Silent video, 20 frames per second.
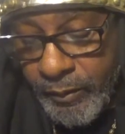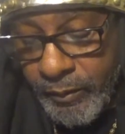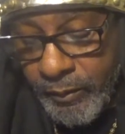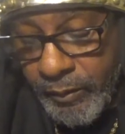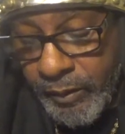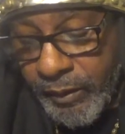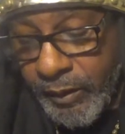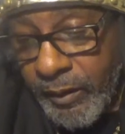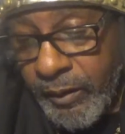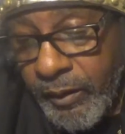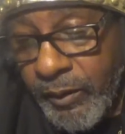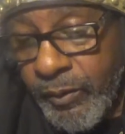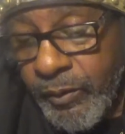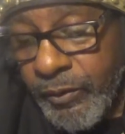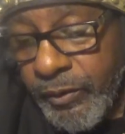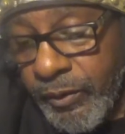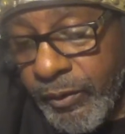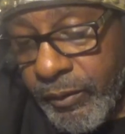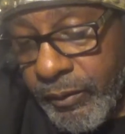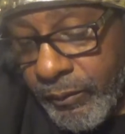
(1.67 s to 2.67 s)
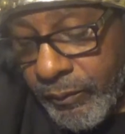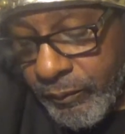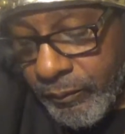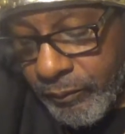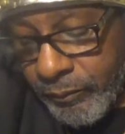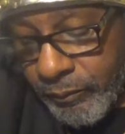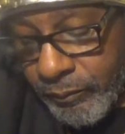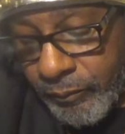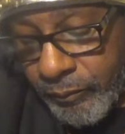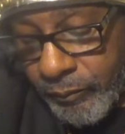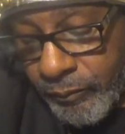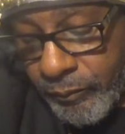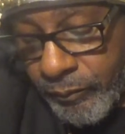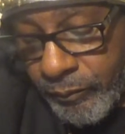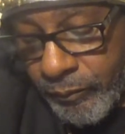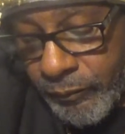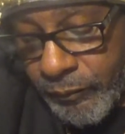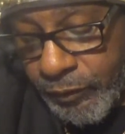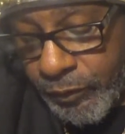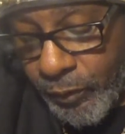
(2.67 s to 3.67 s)
Look at Luke
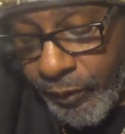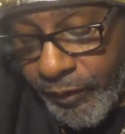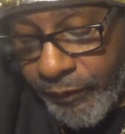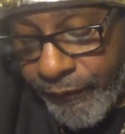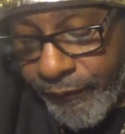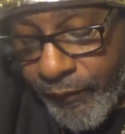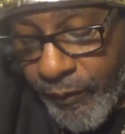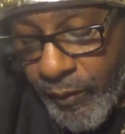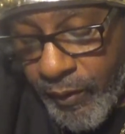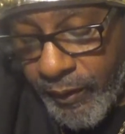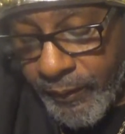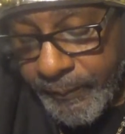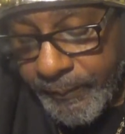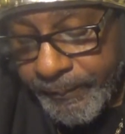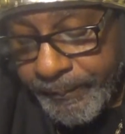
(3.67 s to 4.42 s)
24.